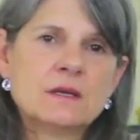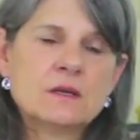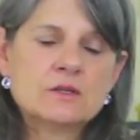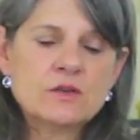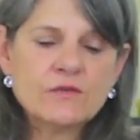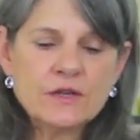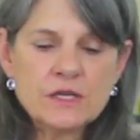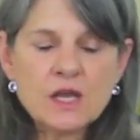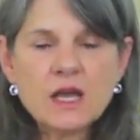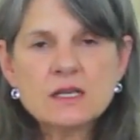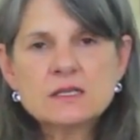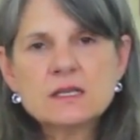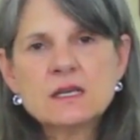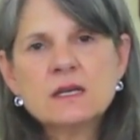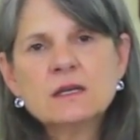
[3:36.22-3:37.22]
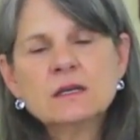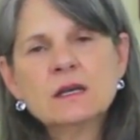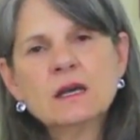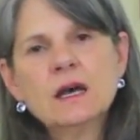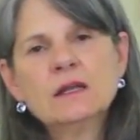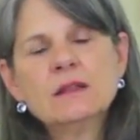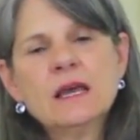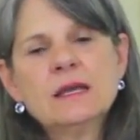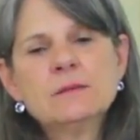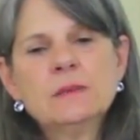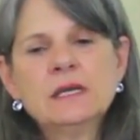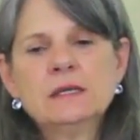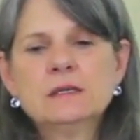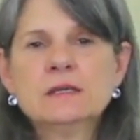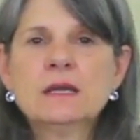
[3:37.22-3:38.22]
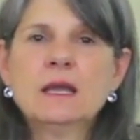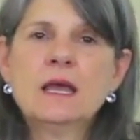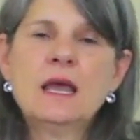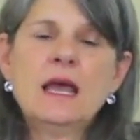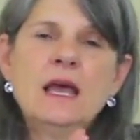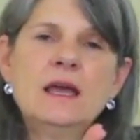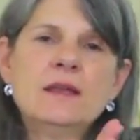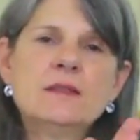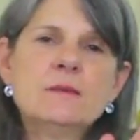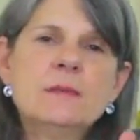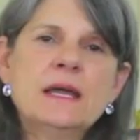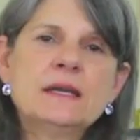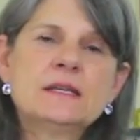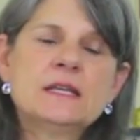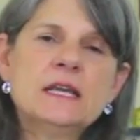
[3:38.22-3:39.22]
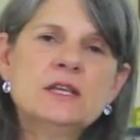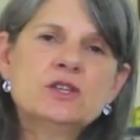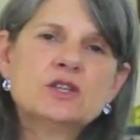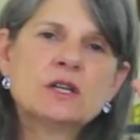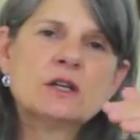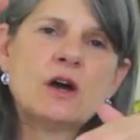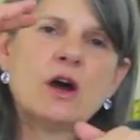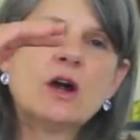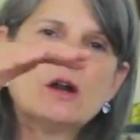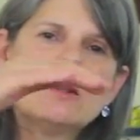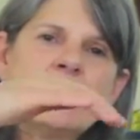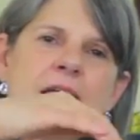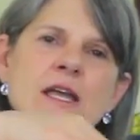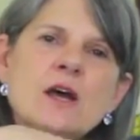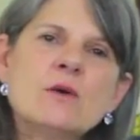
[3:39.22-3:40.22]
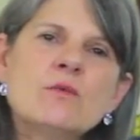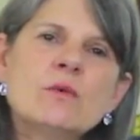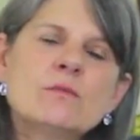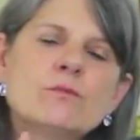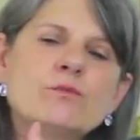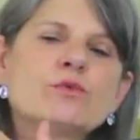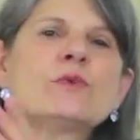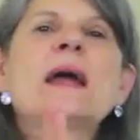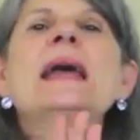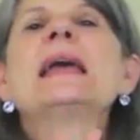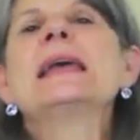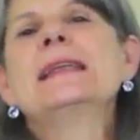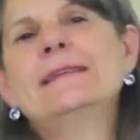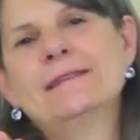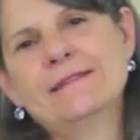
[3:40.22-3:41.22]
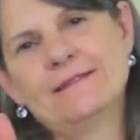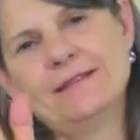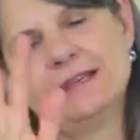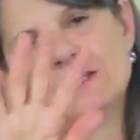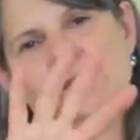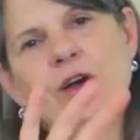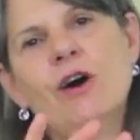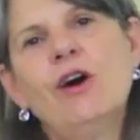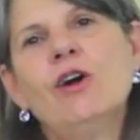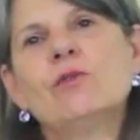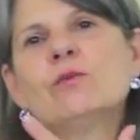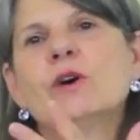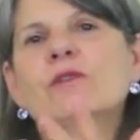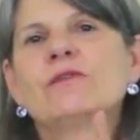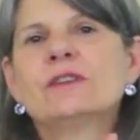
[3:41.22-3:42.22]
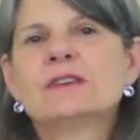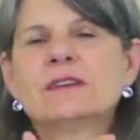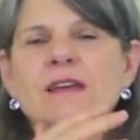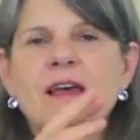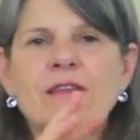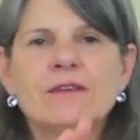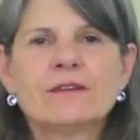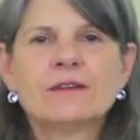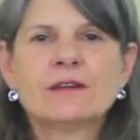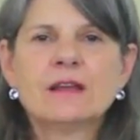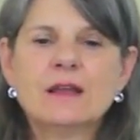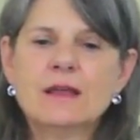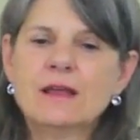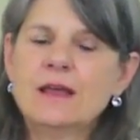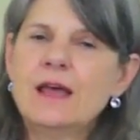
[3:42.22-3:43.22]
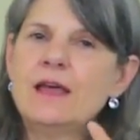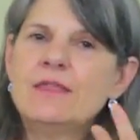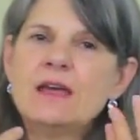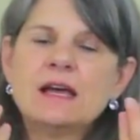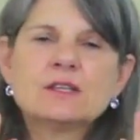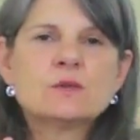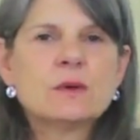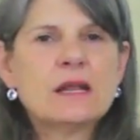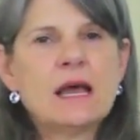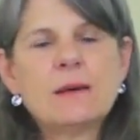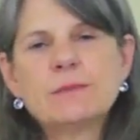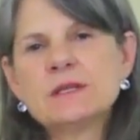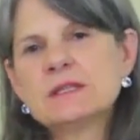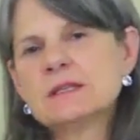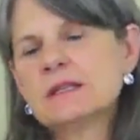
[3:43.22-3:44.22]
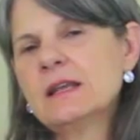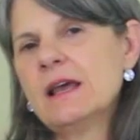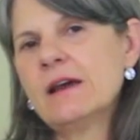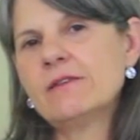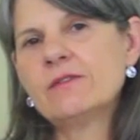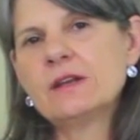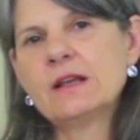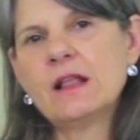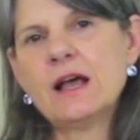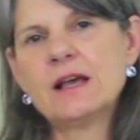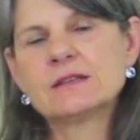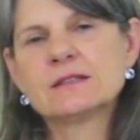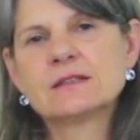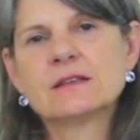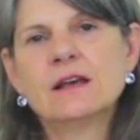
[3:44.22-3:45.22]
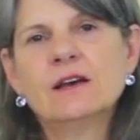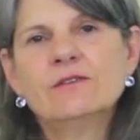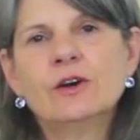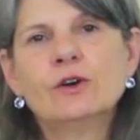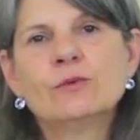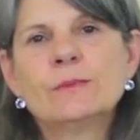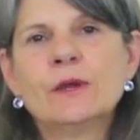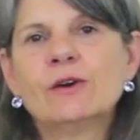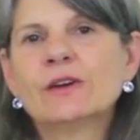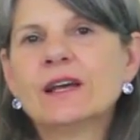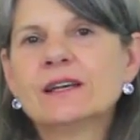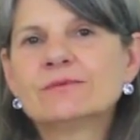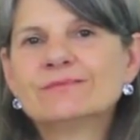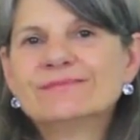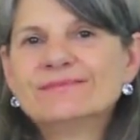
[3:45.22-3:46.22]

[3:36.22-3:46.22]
So vinyasa, alignment, and the meditation are like a braid that's all woven together. And that's what happens in every class of Om Yoga.